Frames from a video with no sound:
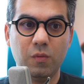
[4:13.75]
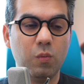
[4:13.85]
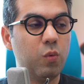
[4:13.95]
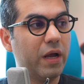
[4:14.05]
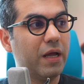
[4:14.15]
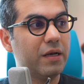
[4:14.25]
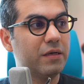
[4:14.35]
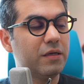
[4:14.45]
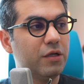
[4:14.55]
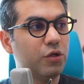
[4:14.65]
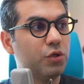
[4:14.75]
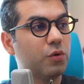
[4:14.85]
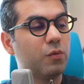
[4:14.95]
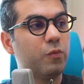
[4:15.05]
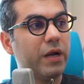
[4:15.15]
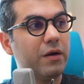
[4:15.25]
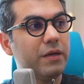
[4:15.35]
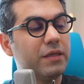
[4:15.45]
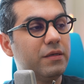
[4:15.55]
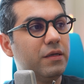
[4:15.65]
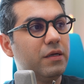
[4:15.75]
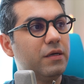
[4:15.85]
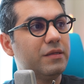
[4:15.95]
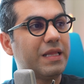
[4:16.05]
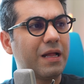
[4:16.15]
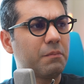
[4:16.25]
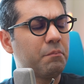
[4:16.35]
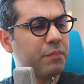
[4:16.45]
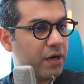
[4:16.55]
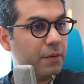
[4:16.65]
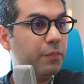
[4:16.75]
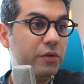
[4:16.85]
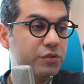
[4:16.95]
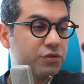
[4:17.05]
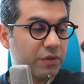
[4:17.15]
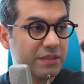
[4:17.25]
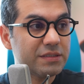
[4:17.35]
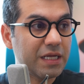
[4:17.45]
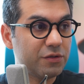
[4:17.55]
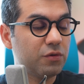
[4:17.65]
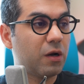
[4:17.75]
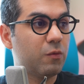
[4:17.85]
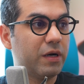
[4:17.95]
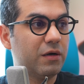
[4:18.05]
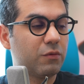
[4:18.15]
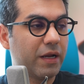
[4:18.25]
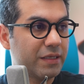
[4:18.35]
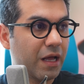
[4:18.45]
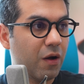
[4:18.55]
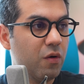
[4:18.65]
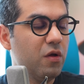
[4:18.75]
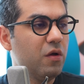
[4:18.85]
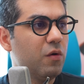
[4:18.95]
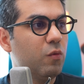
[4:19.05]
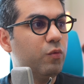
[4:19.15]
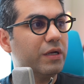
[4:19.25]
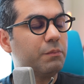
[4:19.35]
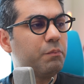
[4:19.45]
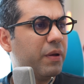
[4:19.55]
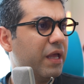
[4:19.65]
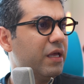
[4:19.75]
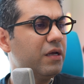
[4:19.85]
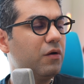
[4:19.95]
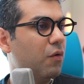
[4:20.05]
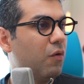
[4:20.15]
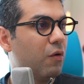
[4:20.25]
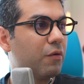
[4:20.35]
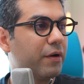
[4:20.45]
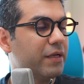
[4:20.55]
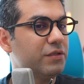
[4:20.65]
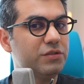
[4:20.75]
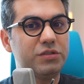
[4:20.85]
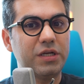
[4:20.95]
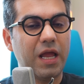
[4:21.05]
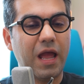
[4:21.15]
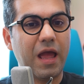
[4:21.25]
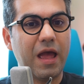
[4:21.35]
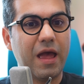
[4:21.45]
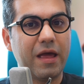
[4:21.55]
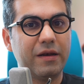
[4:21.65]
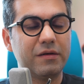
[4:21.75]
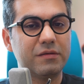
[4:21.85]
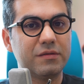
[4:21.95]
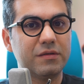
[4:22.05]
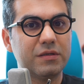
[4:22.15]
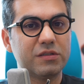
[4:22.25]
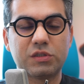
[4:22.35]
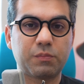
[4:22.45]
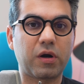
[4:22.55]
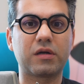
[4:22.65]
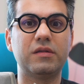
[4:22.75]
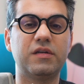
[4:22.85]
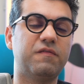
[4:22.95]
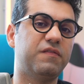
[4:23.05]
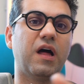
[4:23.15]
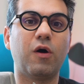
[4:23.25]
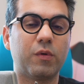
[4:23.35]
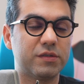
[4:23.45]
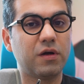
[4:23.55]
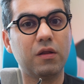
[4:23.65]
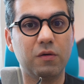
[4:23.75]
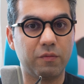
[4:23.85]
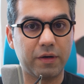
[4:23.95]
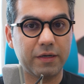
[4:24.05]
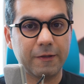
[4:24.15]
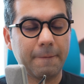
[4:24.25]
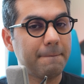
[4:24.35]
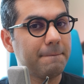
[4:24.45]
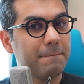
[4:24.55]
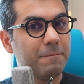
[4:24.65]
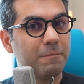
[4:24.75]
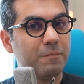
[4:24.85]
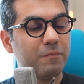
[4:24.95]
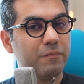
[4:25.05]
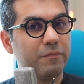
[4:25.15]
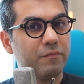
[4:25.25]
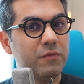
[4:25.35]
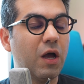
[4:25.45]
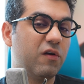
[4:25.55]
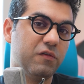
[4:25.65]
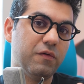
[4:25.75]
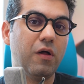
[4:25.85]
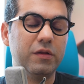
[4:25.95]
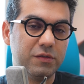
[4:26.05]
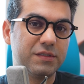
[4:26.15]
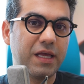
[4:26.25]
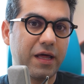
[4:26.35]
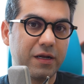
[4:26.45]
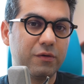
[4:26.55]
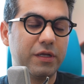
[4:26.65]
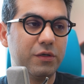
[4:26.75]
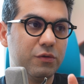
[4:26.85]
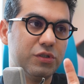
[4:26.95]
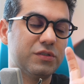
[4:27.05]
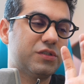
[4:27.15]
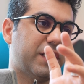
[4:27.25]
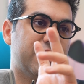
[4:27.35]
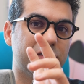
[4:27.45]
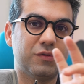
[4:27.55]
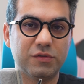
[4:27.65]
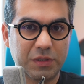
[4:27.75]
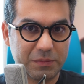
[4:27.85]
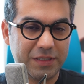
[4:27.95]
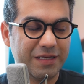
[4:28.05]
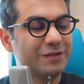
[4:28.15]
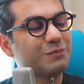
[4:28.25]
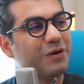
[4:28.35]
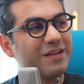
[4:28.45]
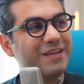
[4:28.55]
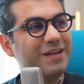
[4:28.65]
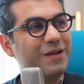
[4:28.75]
when you're wearing that purple dress that you are wearing right now with pink, orange, and sparkling flowers all over it. Now, if you fall into this category, you could just change it to something else. But